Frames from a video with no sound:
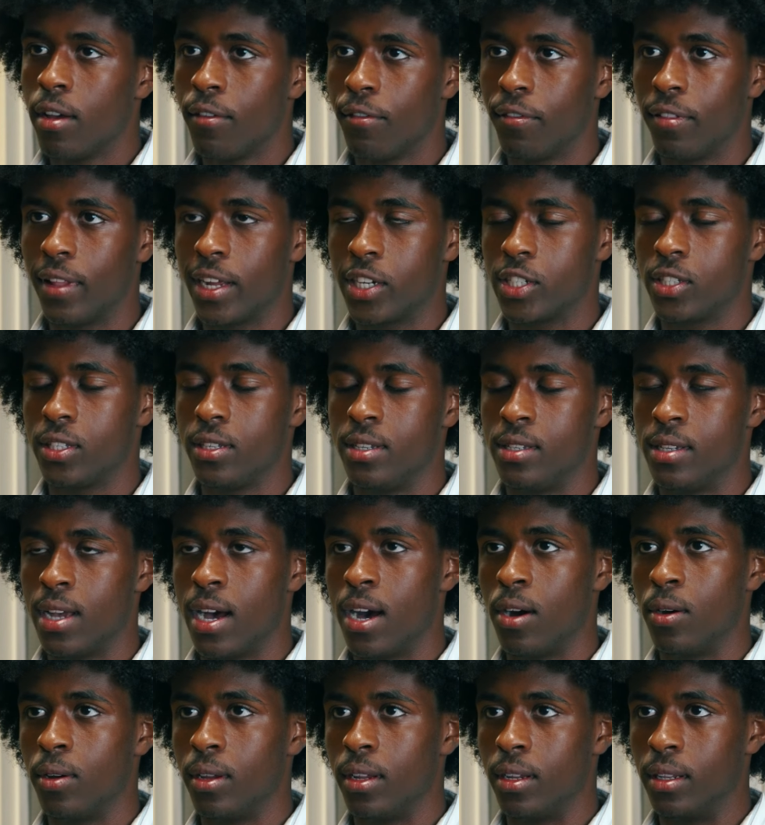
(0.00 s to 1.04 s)
flesh these
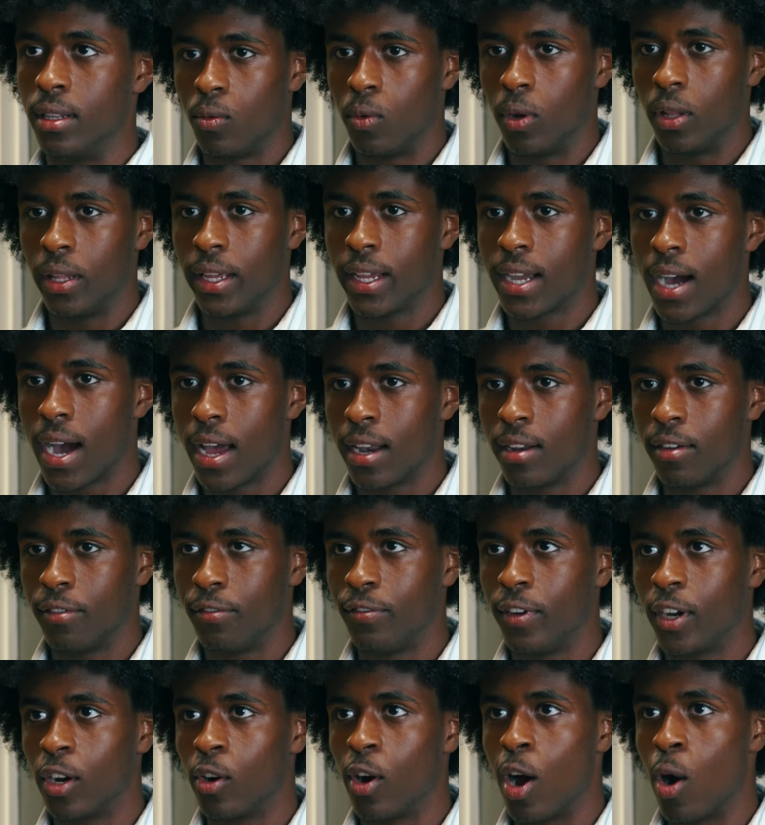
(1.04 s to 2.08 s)
out and really kind of
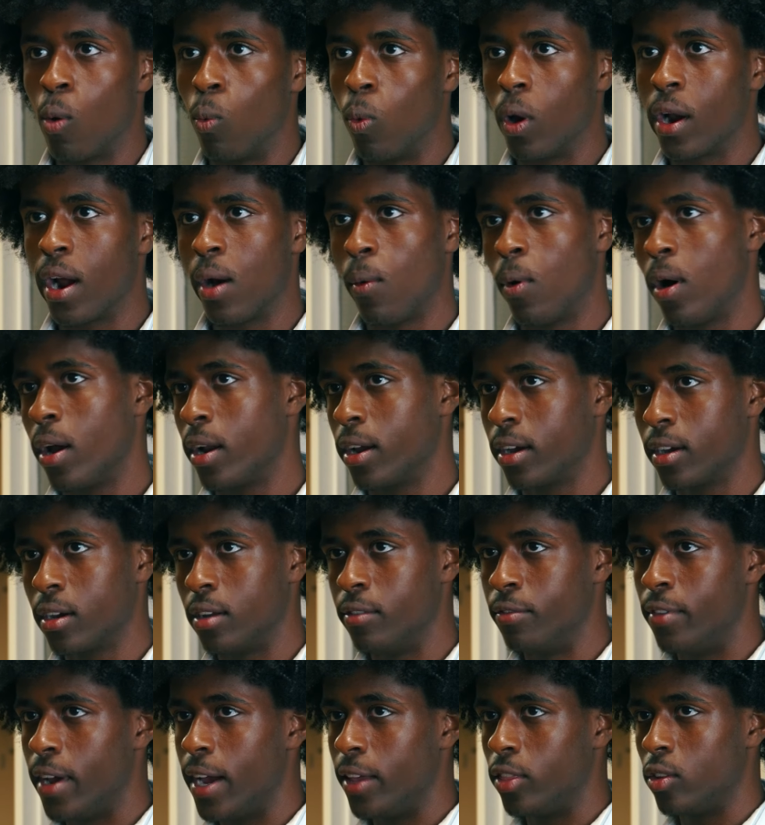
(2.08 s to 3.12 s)
figure out what I want to
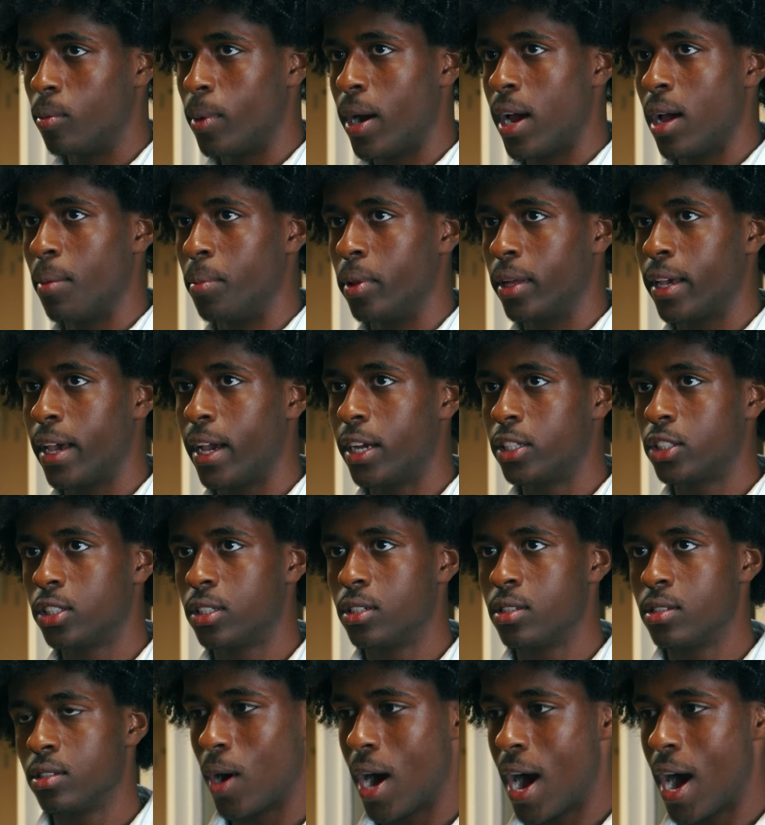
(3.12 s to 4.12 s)
convey through my applications.